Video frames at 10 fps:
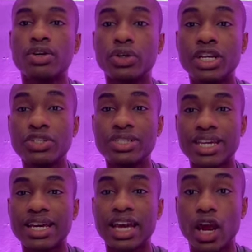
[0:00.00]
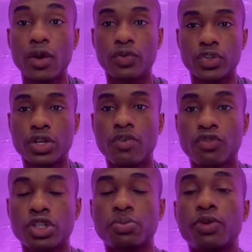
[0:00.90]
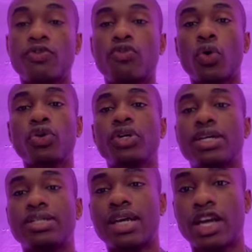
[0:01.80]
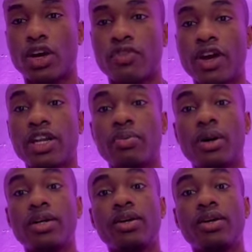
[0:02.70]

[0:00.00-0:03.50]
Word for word: You need to take care of yourself first before you can take care of anybody